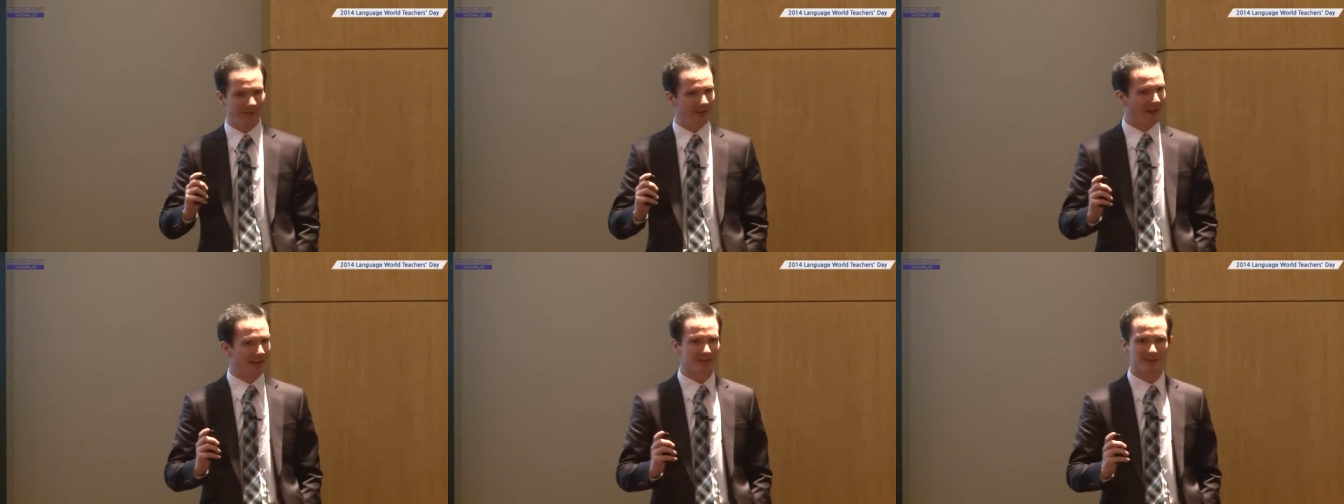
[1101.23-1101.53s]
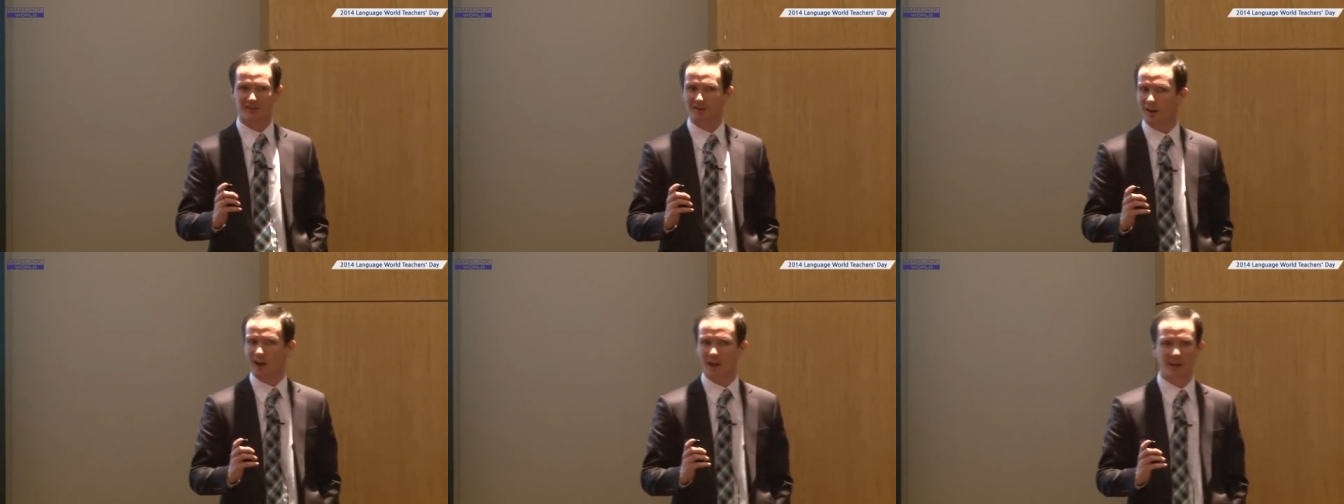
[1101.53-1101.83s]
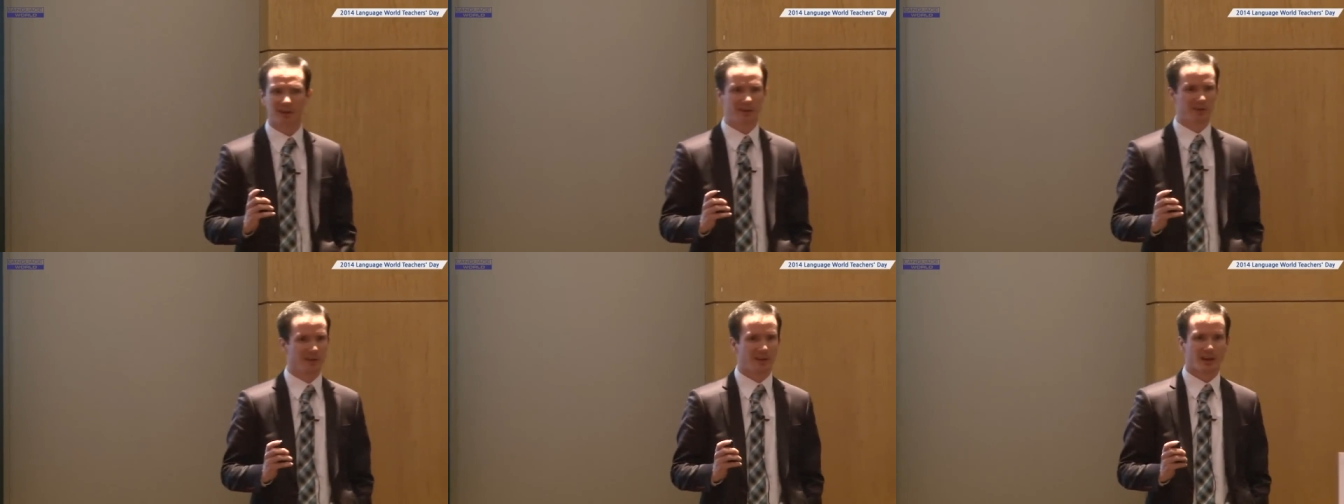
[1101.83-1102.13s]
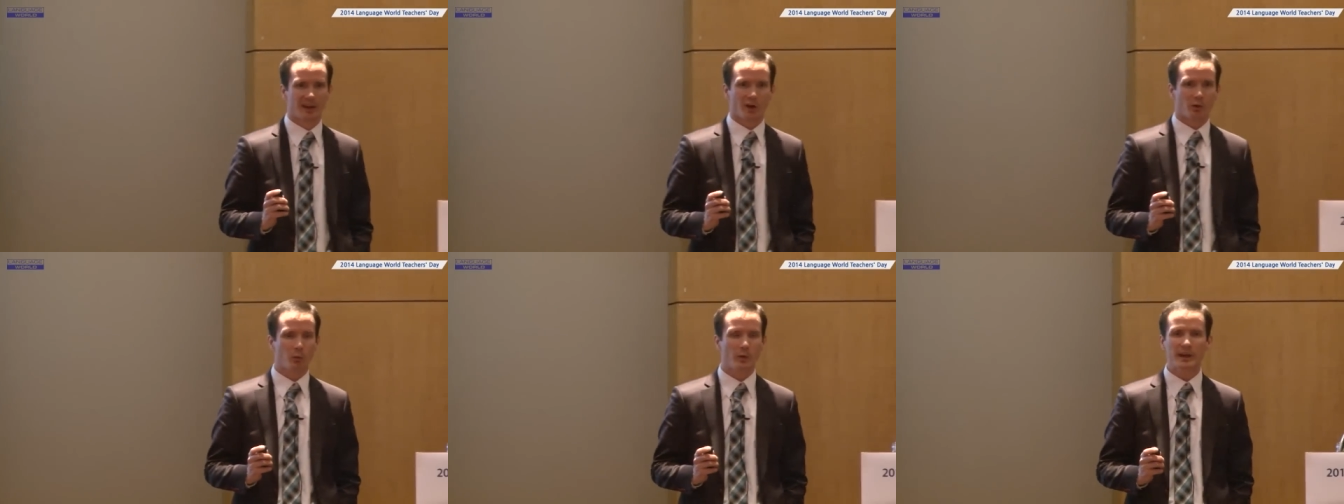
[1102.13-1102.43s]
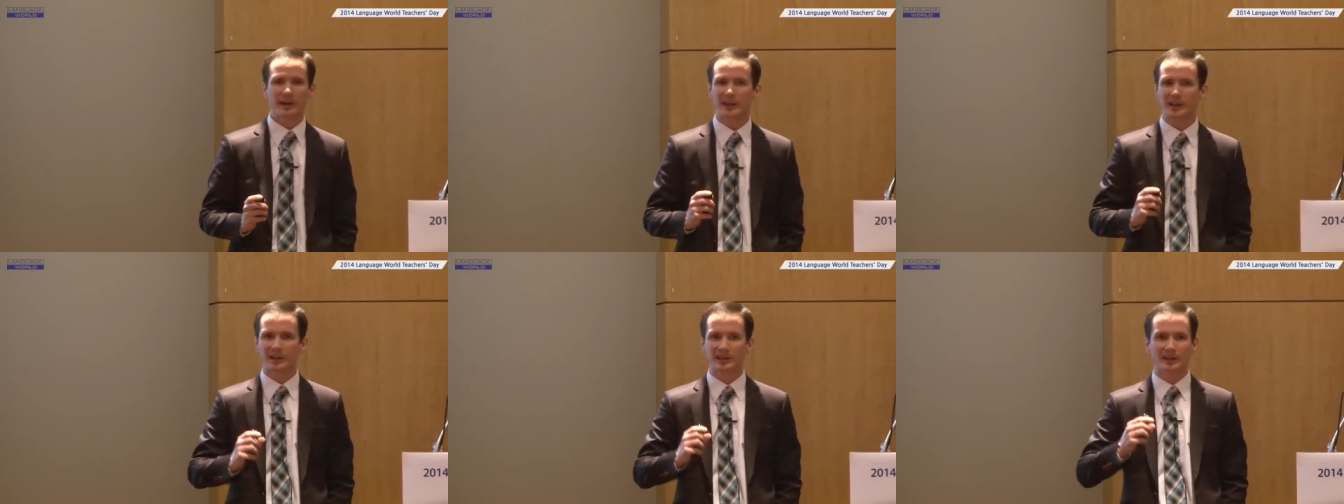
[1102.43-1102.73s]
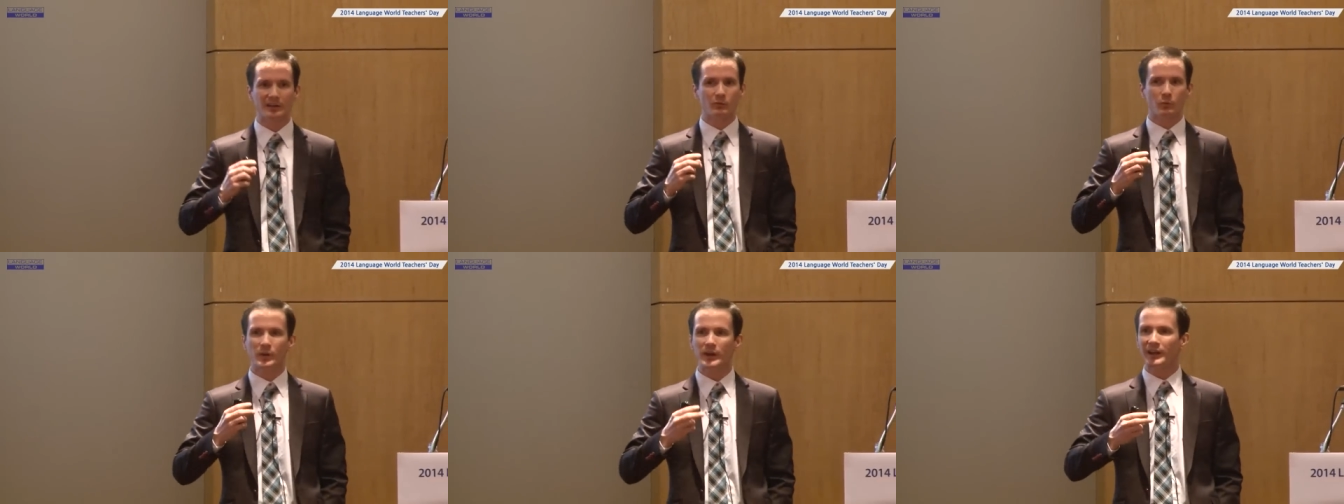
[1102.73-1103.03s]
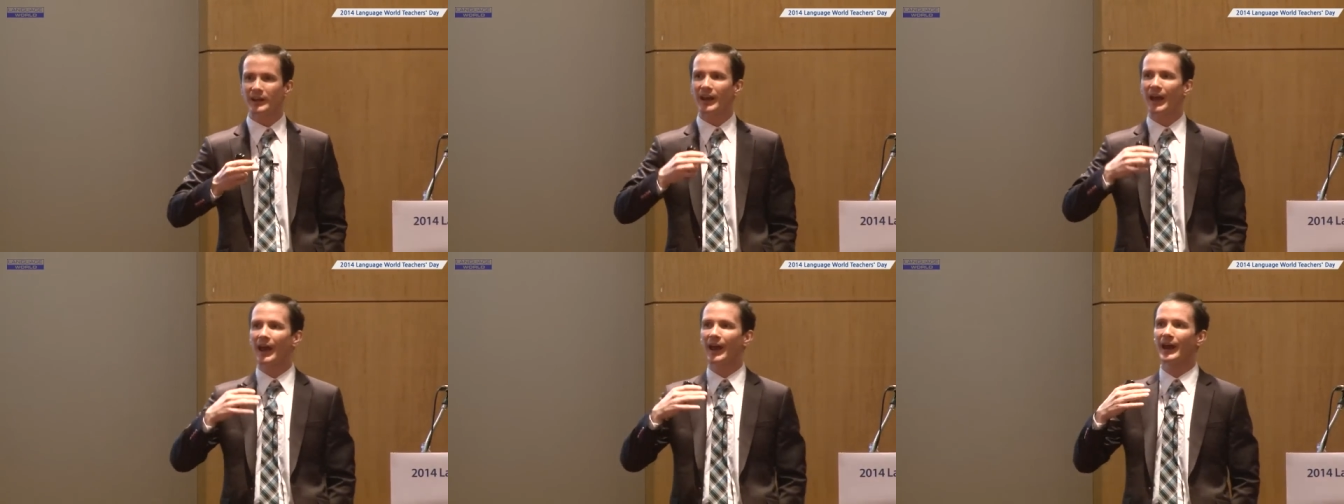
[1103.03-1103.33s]
that's not, we
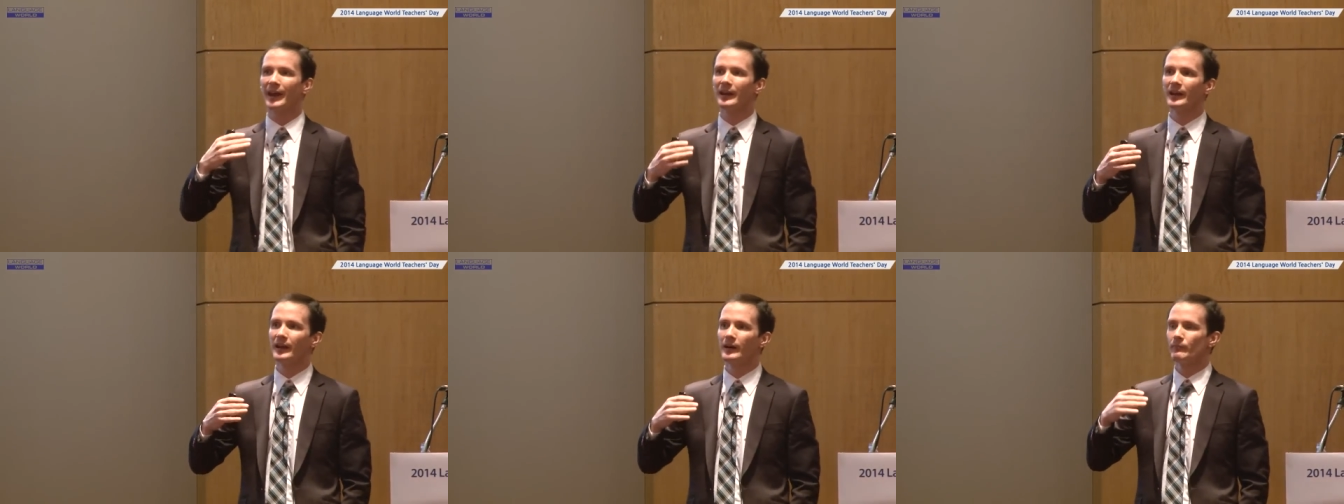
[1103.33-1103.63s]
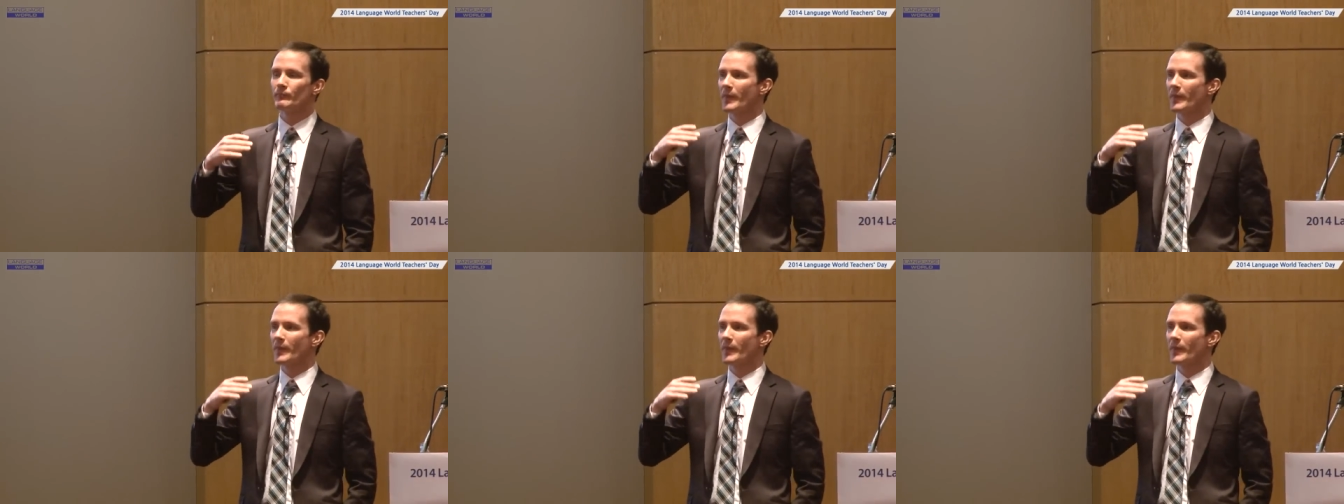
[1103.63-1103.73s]
can